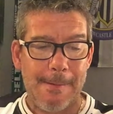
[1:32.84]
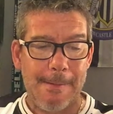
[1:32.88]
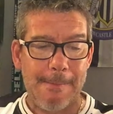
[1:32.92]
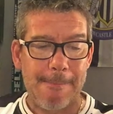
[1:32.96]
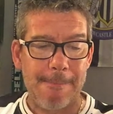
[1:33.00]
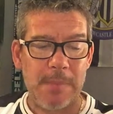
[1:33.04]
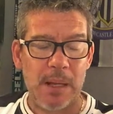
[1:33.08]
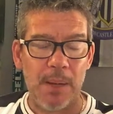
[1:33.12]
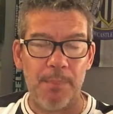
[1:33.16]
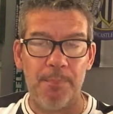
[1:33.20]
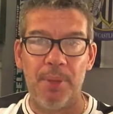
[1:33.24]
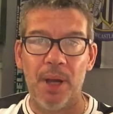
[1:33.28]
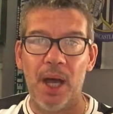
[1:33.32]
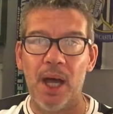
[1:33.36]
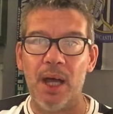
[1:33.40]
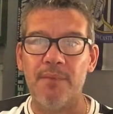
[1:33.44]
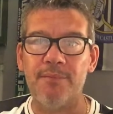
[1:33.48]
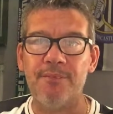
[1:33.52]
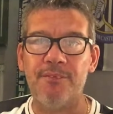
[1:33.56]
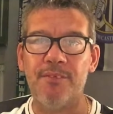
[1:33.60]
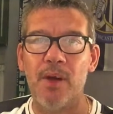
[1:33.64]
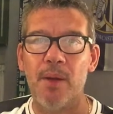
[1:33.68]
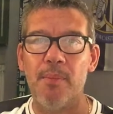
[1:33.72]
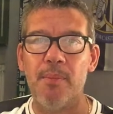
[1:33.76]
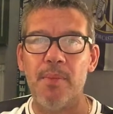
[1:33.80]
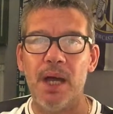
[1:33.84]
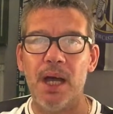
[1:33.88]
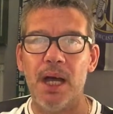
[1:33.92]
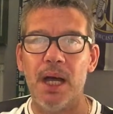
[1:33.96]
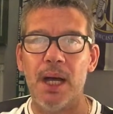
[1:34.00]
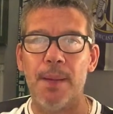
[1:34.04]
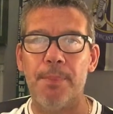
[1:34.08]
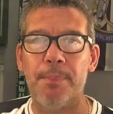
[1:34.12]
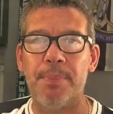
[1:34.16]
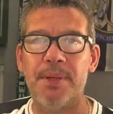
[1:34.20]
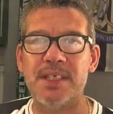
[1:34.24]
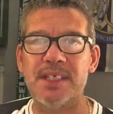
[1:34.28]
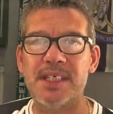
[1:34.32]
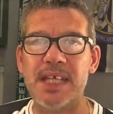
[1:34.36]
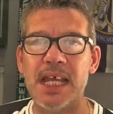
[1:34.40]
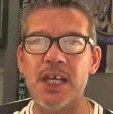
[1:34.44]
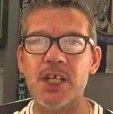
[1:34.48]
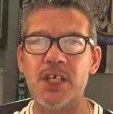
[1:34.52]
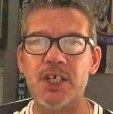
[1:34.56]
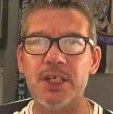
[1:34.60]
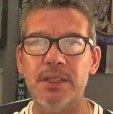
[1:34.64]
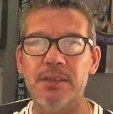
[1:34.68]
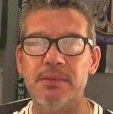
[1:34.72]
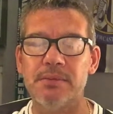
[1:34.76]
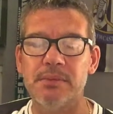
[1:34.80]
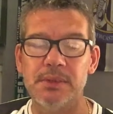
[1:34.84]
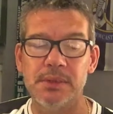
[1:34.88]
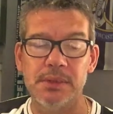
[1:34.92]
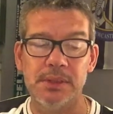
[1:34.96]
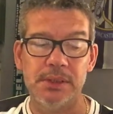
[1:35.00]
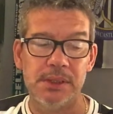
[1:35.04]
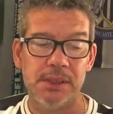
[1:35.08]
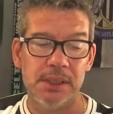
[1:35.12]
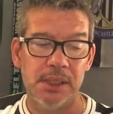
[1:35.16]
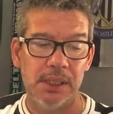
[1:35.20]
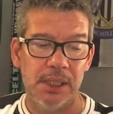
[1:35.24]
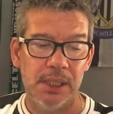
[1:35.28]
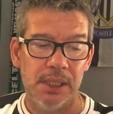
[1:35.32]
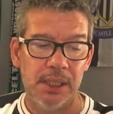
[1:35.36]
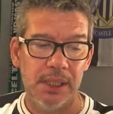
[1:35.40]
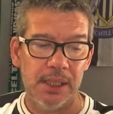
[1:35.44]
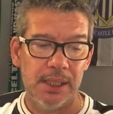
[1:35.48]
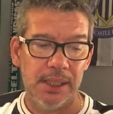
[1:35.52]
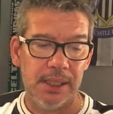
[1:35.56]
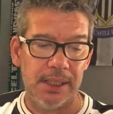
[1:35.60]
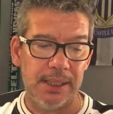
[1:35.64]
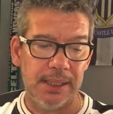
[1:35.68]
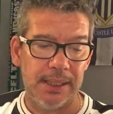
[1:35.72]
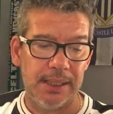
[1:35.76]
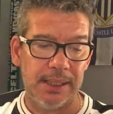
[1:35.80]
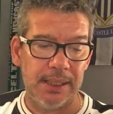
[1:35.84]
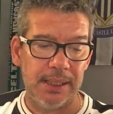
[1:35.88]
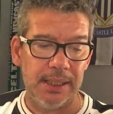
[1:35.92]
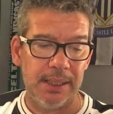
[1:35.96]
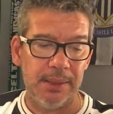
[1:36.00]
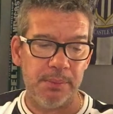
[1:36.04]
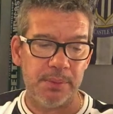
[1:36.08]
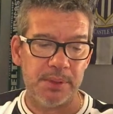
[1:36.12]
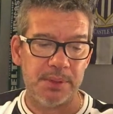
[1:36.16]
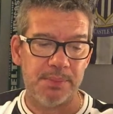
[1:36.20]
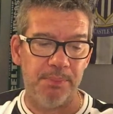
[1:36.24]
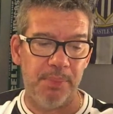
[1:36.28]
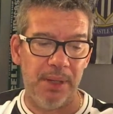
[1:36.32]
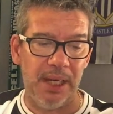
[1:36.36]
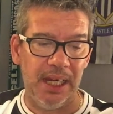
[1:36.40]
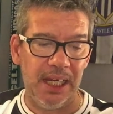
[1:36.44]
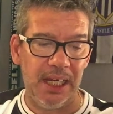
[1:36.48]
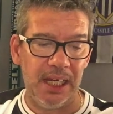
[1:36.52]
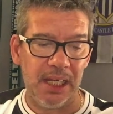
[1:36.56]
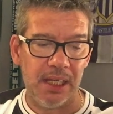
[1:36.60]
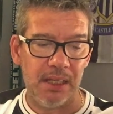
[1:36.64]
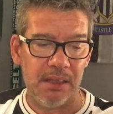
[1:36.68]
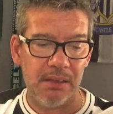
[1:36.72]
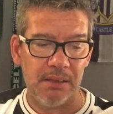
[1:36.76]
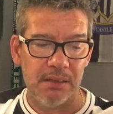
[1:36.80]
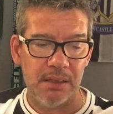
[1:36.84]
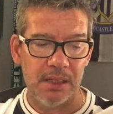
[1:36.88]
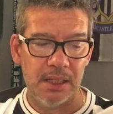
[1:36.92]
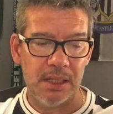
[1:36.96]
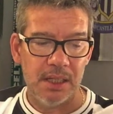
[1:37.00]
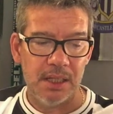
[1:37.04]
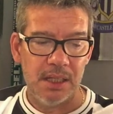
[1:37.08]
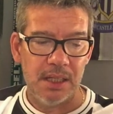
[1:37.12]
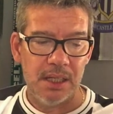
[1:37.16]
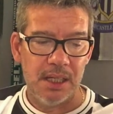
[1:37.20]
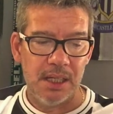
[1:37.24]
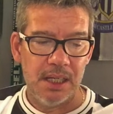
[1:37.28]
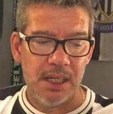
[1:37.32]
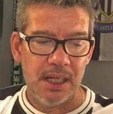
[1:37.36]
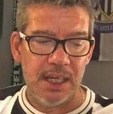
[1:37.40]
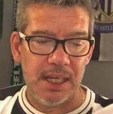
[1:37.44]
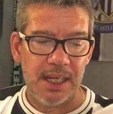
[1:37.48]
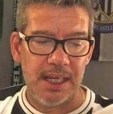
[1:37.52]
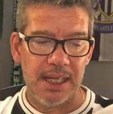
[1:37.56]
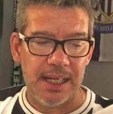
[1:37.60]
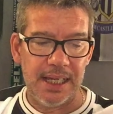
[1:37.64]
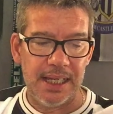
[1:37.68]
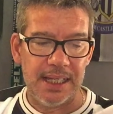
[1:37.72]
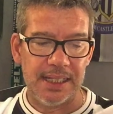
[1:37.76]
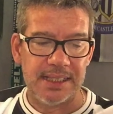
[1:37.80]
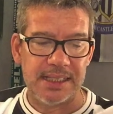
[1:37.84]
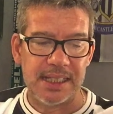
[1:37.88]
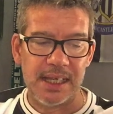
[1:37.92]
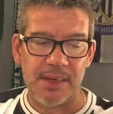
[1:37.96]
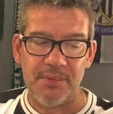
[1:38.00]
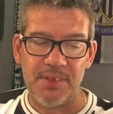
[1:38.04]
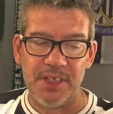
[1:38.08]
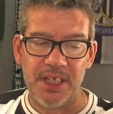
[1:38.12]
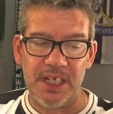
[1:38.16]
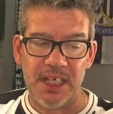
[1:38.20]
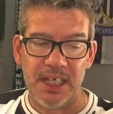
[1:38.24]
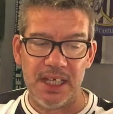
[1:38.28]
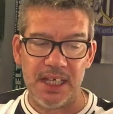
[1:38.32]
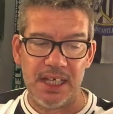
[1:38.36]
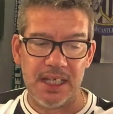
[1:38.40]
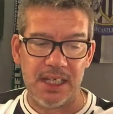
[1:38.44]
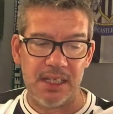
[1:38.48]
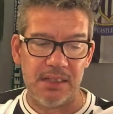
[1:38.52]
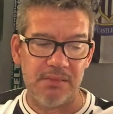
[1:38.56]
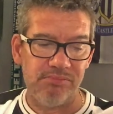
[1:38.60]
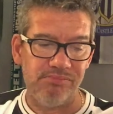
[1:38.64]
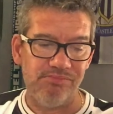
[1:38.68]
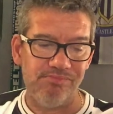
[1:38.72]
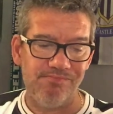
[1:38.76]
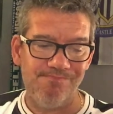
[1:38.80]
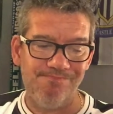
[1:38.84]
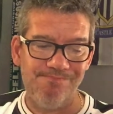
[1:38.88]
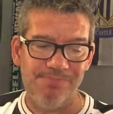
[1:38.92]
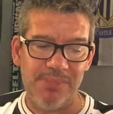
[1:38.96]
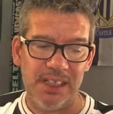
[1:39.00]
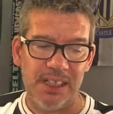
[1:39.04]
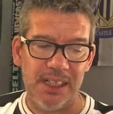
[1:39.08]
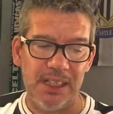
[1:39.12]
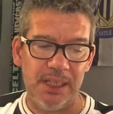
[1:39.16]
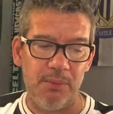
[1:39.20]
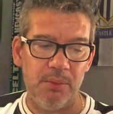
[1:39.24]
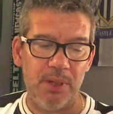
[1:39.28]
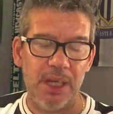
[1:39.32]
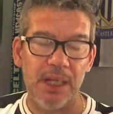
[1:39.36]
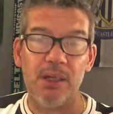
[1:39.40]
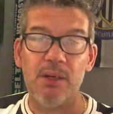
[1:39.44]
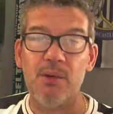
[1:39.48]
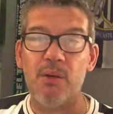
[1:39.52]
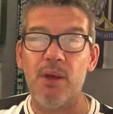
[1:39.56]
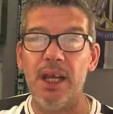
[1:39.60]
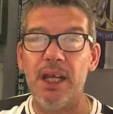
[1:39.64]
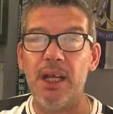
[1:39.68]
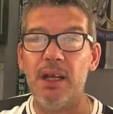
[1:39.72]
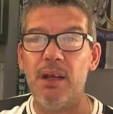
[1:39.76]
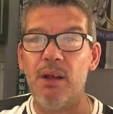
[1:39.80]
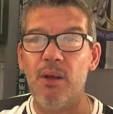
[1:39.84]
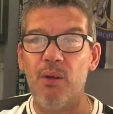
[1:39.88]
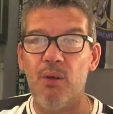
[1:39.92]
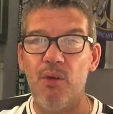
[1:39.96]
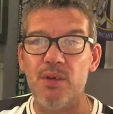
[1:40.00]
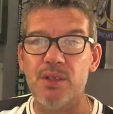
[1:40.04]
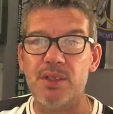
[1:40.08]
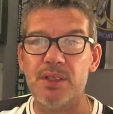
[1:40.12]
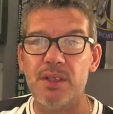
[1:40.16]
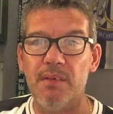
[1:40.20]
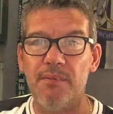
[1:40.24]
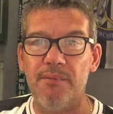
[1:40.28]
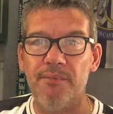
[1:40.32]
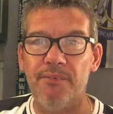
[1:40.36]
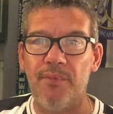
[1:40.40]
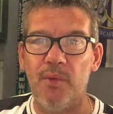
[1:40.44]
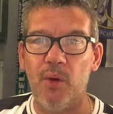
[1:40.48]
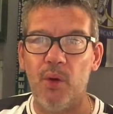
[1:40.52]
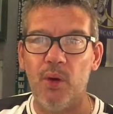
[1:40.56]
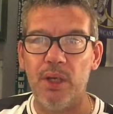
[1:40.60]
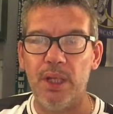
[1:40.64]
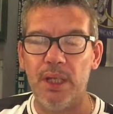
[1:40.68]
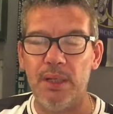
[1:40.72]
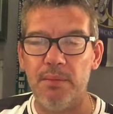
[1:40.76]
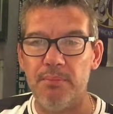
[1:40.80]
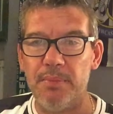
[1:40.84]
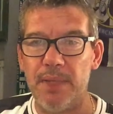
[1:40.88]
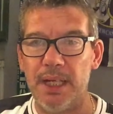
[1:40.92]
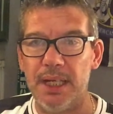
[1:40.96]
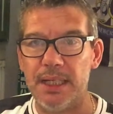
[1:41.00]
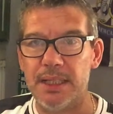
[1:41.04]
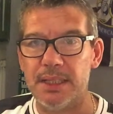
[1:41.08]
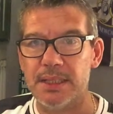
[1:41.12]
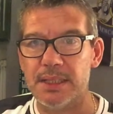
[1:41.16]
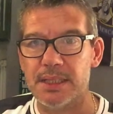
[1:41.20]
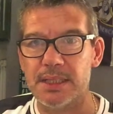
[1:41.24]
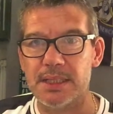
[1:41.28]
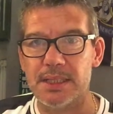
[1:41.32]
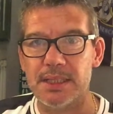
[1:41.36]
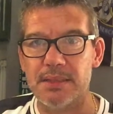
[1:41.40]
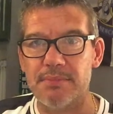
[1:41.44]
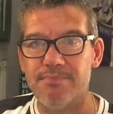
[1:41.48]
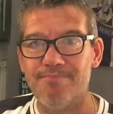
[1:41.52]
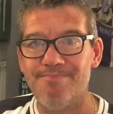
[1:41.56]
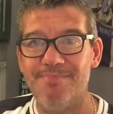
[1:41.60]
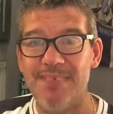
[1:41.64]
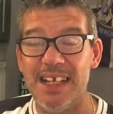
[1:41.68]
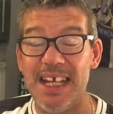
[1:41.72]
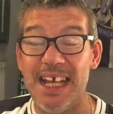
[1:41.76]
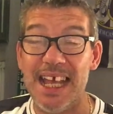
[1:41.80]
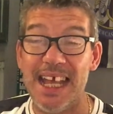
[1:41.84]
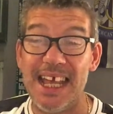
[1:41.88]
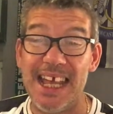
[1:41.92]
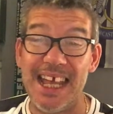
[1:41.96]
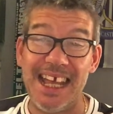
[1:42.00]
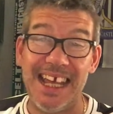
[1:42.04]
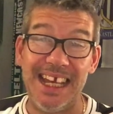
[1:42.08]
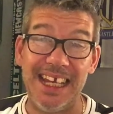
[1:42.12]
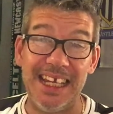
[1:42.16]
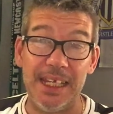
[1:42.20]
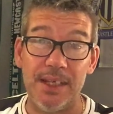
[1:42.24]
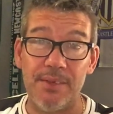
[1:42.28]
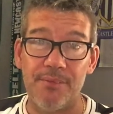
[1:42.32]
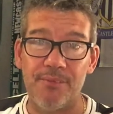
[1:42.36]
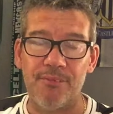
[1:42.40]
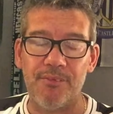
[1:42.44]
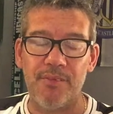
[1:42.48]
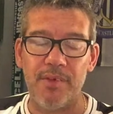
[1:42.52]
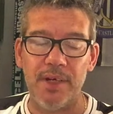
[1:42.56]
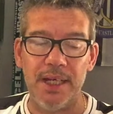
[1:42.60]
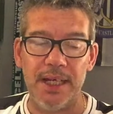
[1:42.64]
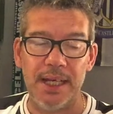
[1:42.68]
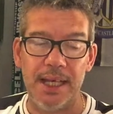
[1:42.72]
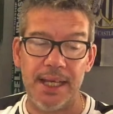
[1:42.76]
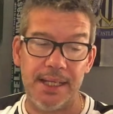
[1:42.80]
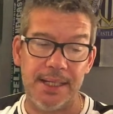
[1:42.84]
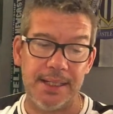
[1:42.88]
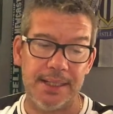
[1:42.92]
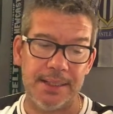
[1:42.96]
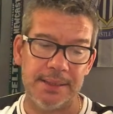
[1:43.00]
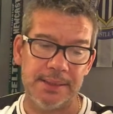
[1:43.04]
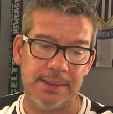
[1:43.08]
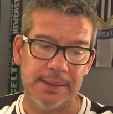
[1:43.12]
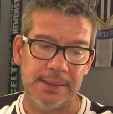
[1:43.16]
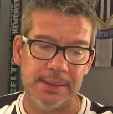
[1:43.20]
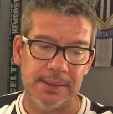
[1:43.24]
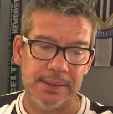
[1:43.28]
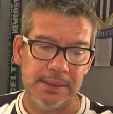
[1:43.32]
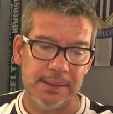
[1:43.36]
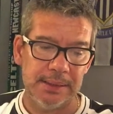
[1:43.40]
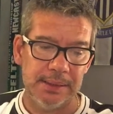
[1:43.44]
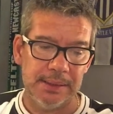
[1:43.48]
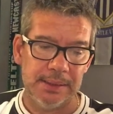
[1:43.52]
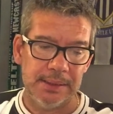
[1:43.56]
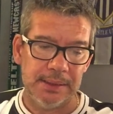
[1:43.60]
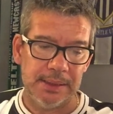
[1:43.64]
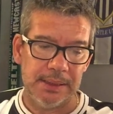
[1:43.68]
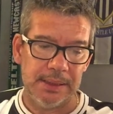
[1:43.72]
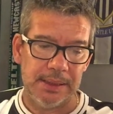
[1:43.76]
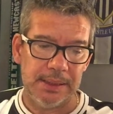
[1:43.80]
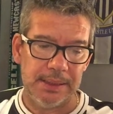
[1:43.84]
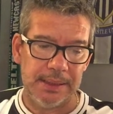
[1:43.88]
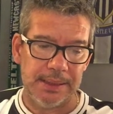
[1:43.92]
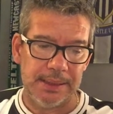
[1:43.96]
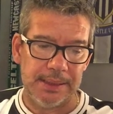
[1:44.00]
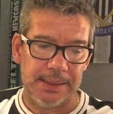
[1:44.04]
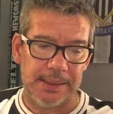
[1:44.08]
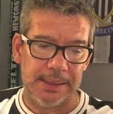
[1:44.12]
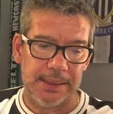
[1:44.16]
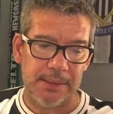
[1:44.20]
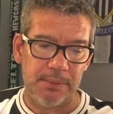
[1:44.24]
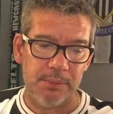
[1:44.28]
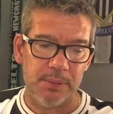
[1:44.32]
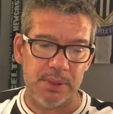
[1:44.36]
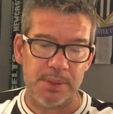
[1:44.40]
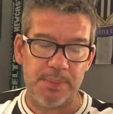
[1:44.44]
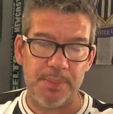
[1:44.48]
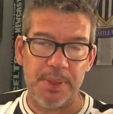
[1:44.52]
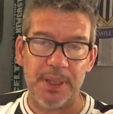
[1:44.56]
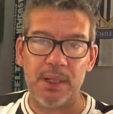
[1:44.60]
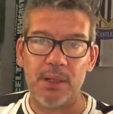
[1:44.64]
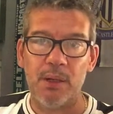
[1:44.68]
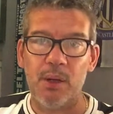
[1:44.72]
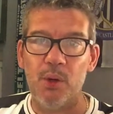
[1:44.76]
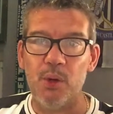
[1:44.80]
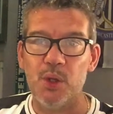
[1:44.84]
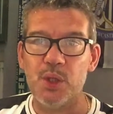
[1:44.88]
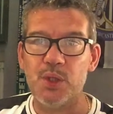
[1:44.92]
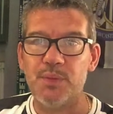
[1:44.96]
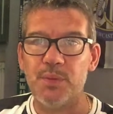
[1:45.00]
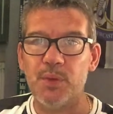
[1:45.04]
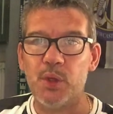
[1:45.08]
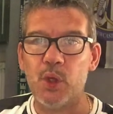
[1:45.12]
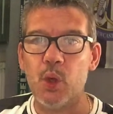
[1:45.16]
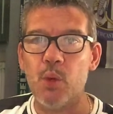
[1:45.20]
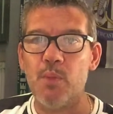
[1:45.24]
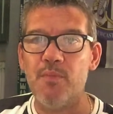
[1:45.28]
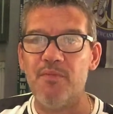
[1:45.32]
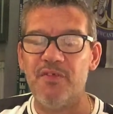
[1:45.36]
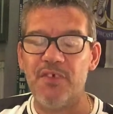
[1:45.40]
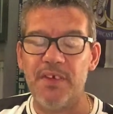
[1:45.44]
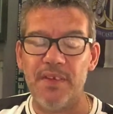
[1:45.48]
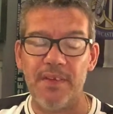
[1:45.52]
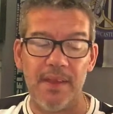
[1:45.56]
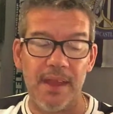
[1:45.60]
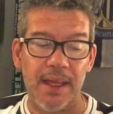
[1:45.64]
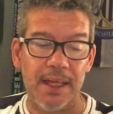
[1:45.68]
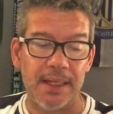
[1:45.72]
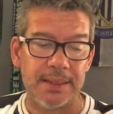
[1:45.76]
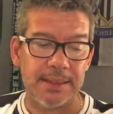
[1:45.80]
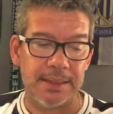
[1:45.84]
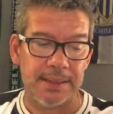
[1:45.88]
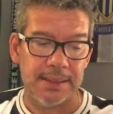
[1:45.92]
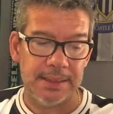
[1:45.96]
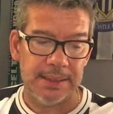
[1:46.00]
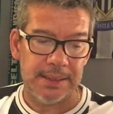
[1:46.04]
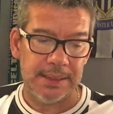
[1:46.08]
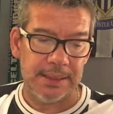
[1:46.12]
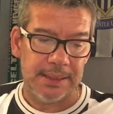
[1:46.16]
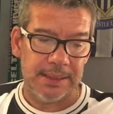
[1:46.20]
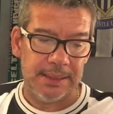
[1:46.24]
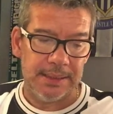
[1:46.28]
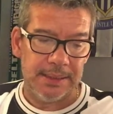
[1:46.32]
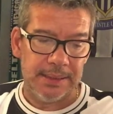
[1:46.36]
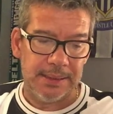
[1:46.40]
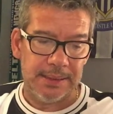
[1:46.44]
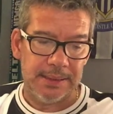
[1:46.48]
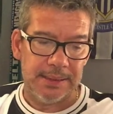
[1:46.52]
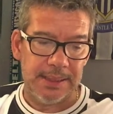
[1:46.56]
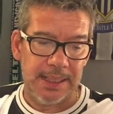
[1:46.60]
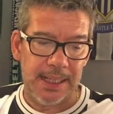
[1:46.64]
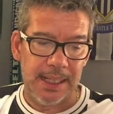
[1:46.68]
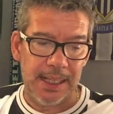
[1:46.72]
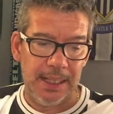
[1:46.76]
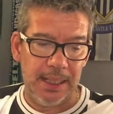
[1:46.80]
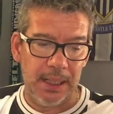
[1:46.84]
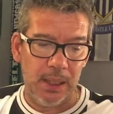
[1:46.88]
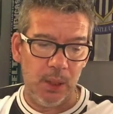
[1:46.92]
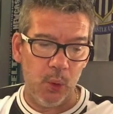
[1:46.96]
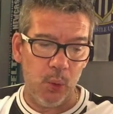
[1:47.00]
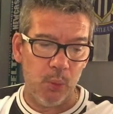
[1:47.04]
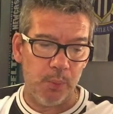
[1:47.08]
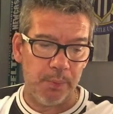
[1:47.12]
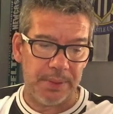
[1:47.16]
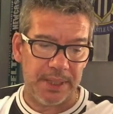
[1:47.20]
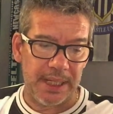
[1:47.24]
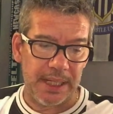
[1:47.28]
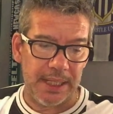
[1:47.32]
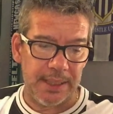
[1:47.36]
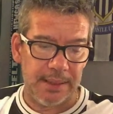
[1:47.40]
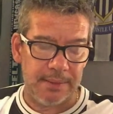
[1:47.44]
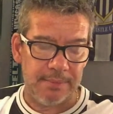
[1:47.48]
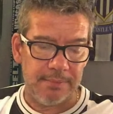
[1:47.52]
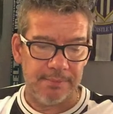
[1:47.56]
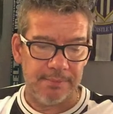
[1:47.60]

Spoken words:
Apart from our possession, it was bleak. Tavernier, he went quite close on 14 minutes, nearly a free header. It was a bit close for comfort, that. Nearly looped in.